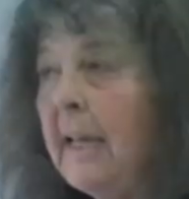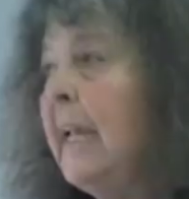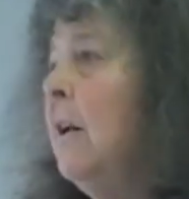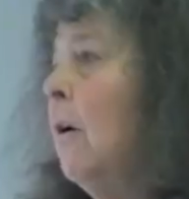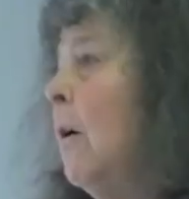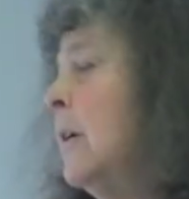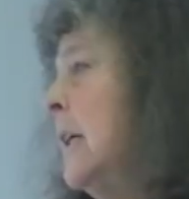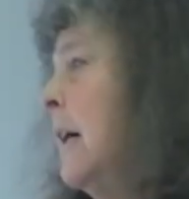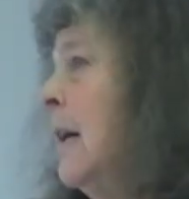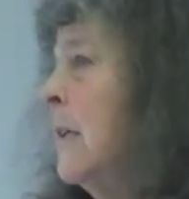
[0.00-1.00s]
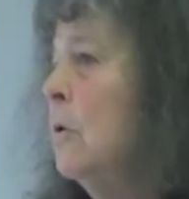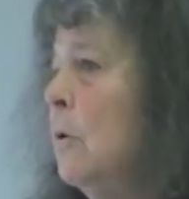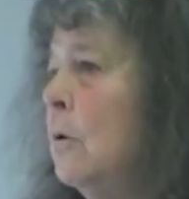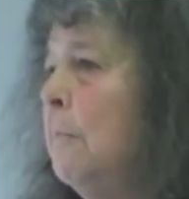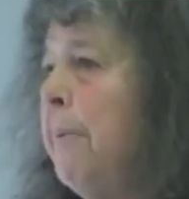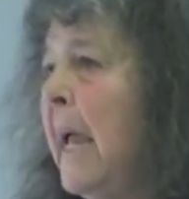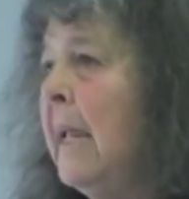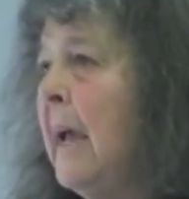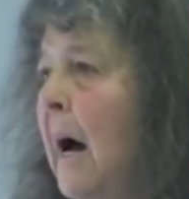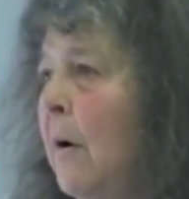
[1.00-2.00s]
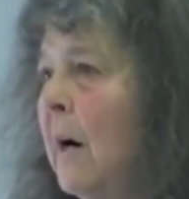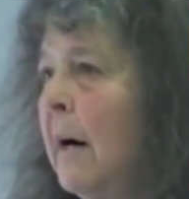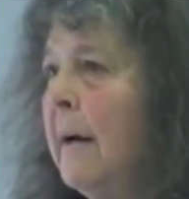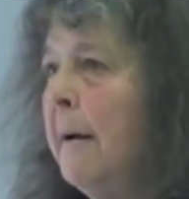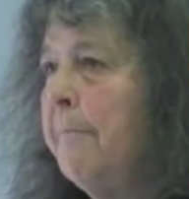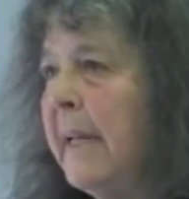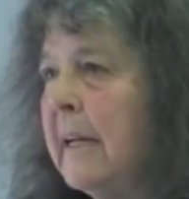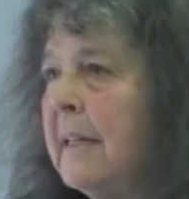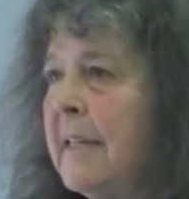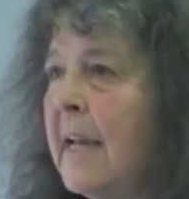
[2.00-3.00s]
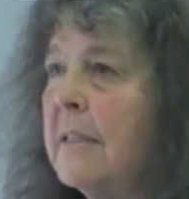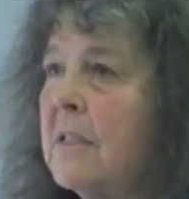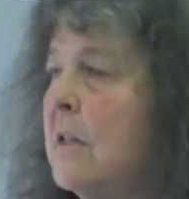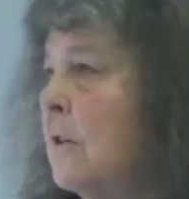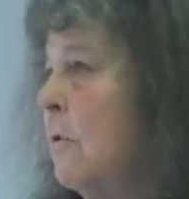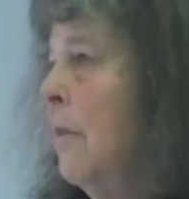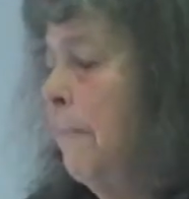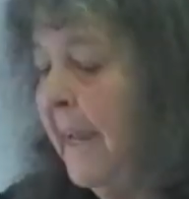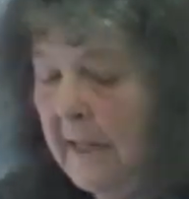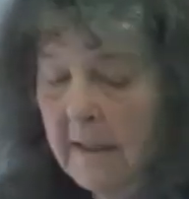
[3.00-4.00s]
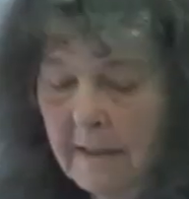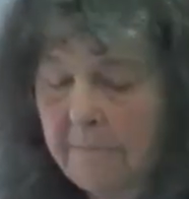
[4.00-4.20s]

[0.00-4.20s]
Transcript: in order to pay our big debts to the bank,